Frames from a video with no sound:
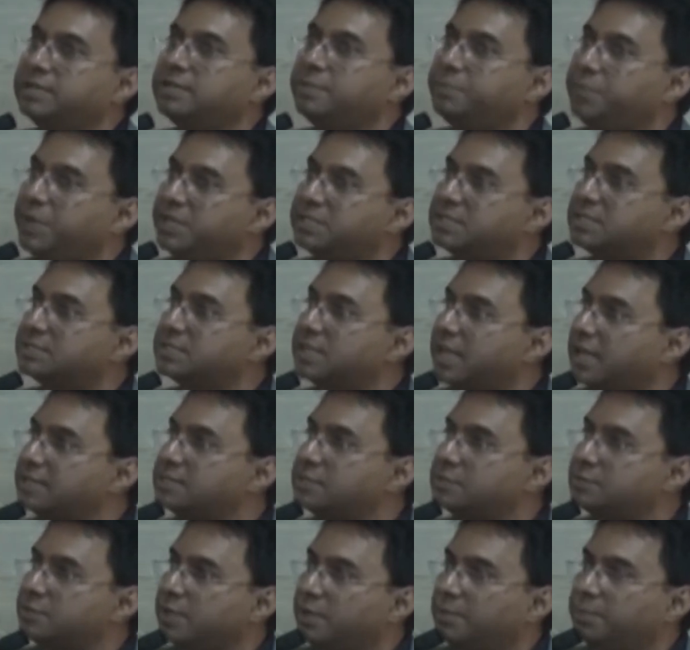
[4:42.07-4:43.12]
business
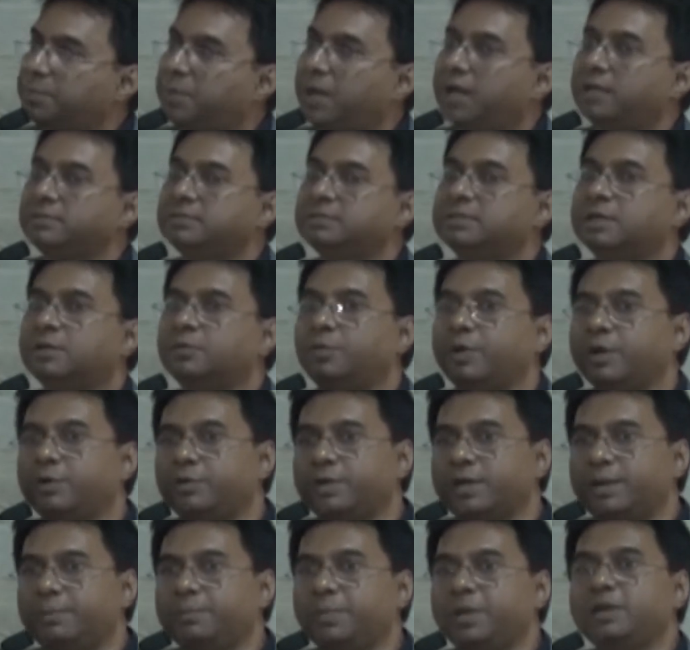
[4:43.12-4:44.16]
as usual path, the way
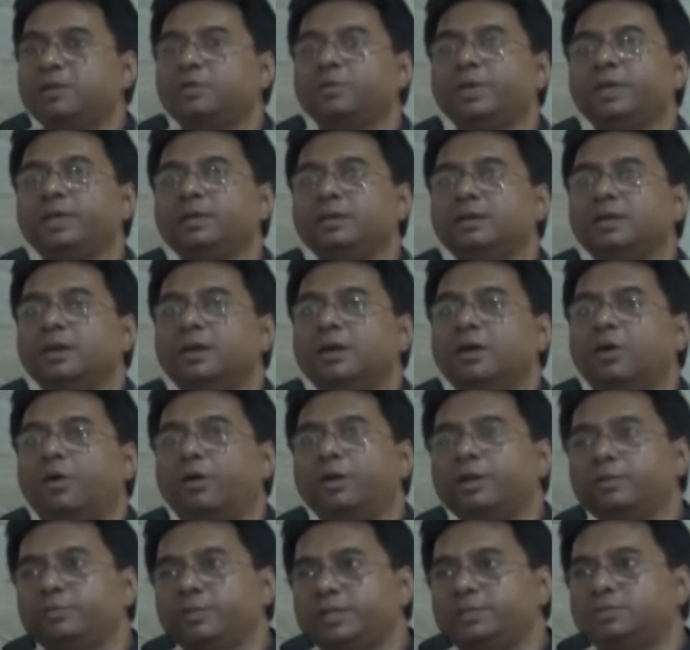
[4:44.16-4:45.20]
we have been doing?
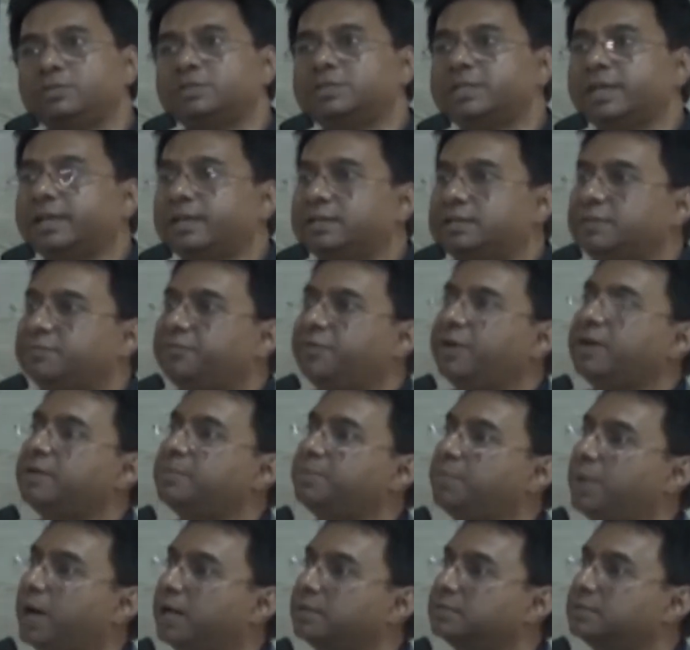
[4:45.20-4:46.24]
Or you need to take a
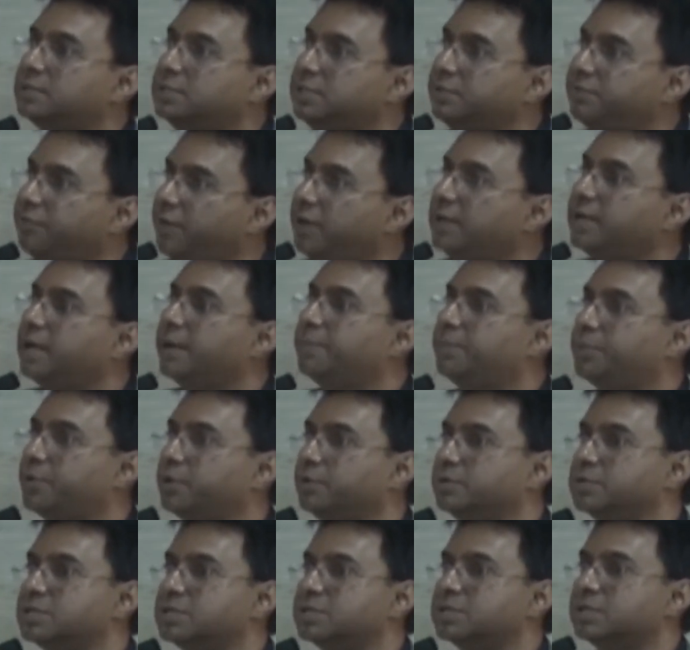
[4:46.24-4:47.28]
different path, different
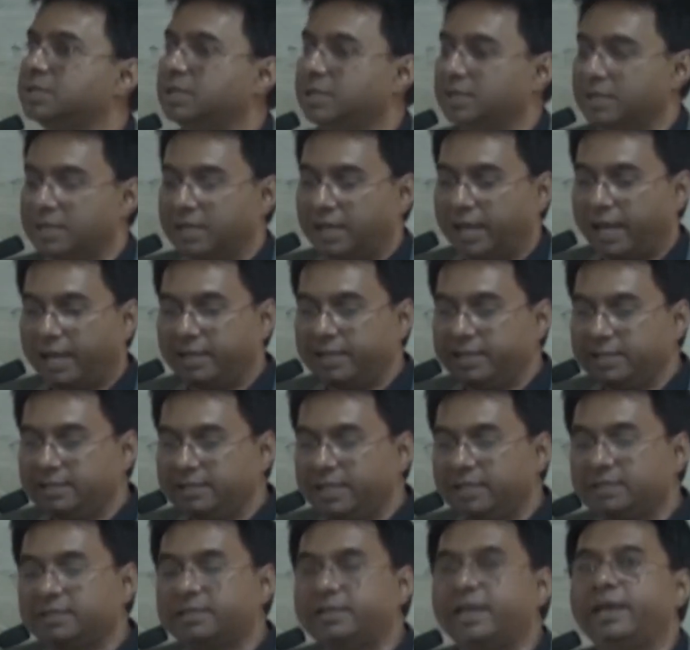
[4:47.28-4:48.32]
approach. And in
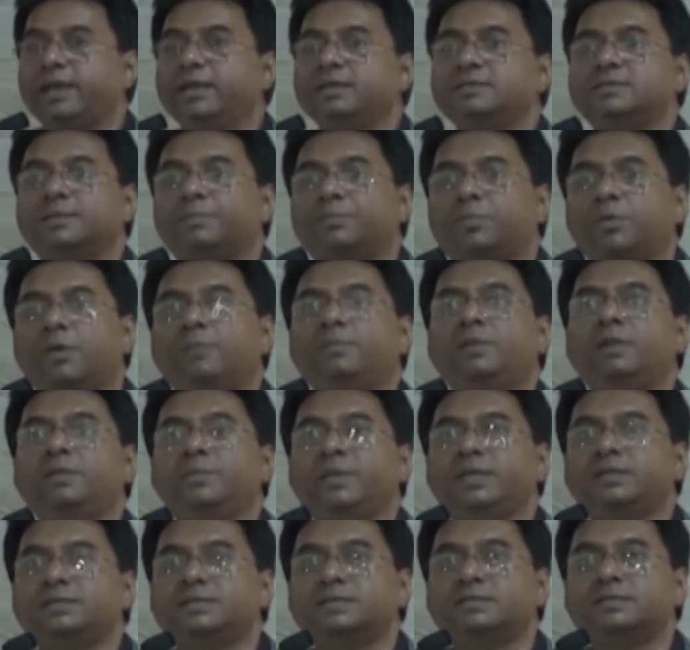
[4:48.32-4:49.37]
that case, the problem
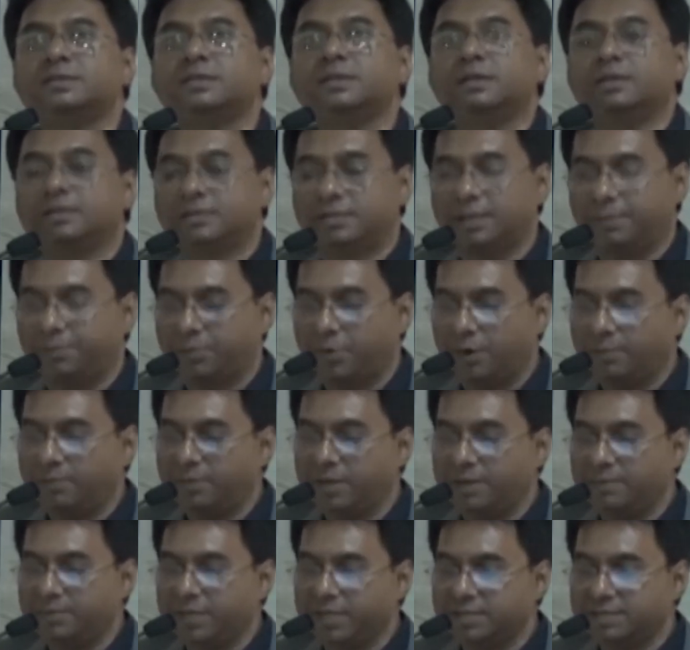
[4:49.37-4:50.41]
is the
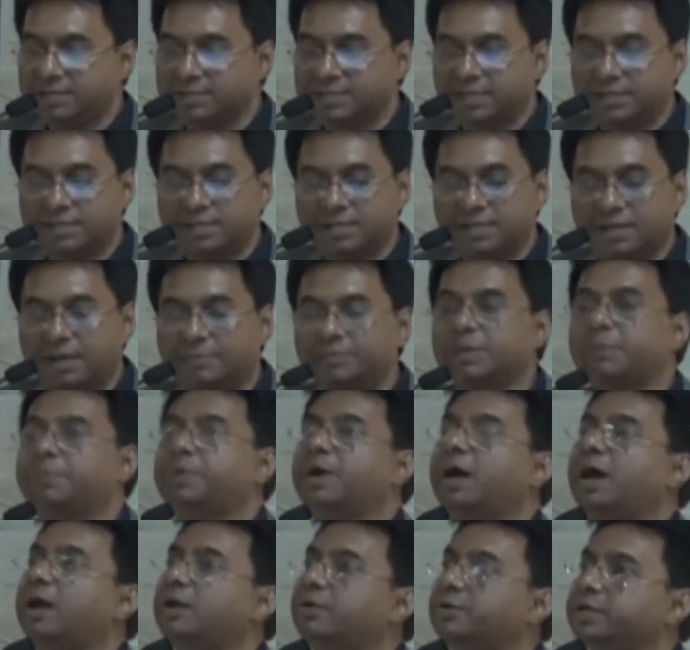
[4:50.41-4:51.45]
problem in setting up the
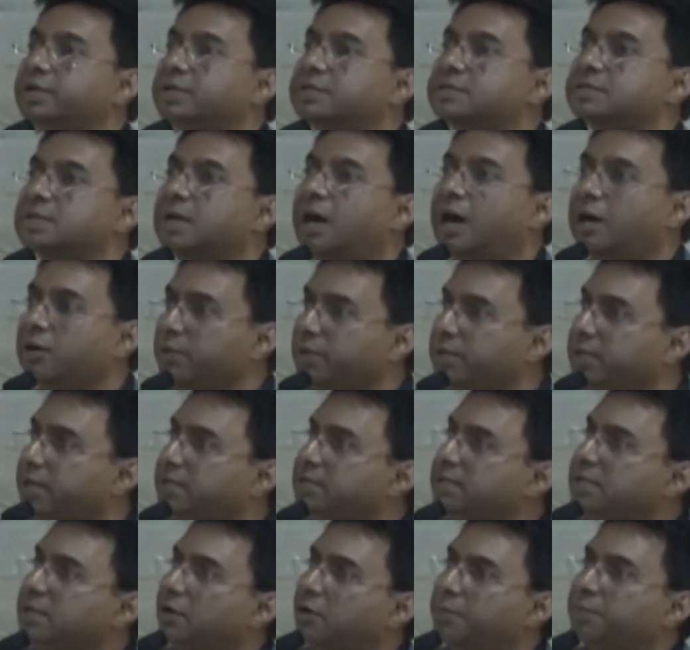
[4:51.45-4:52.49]
priorities. Are we
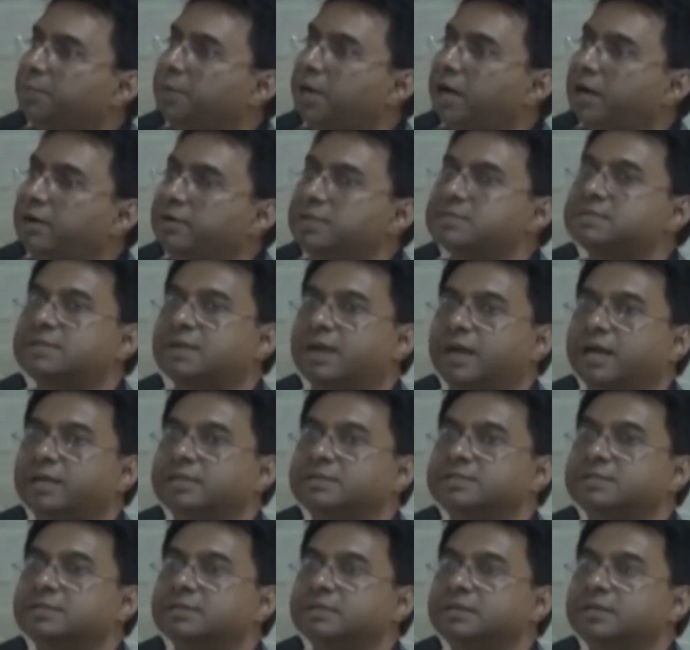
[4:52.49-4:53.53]
getting our priorities
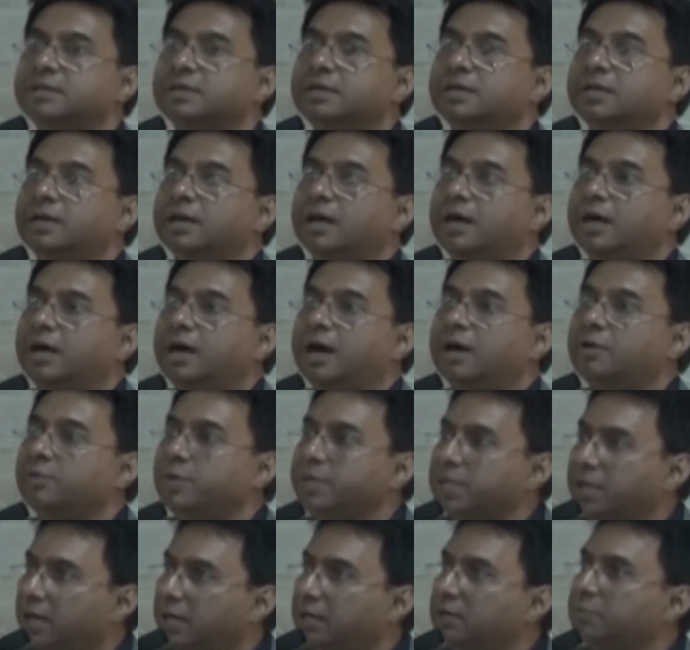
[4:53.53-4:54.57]
right? Are
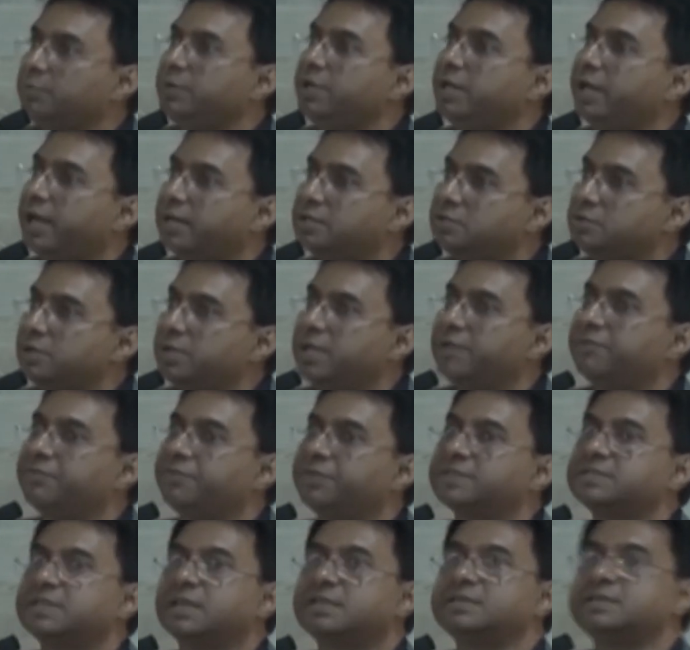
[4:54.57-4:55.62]
we actually
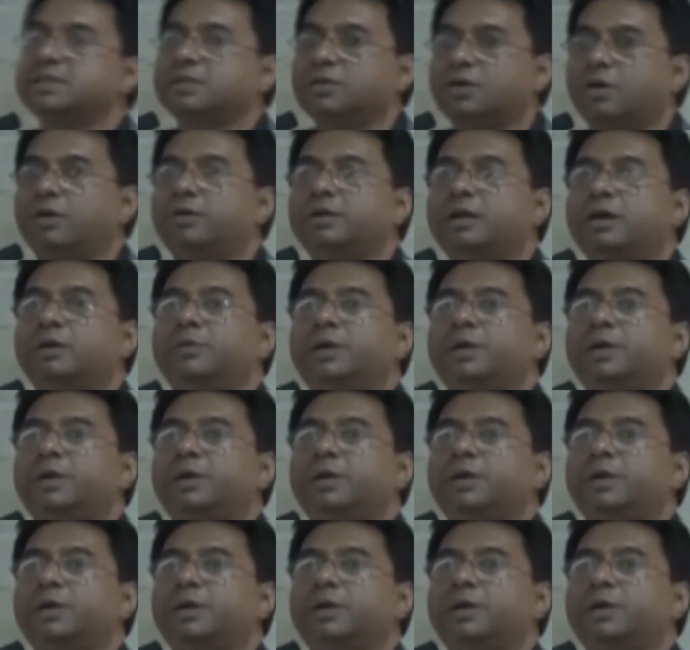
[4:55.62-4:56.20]
emphasizing on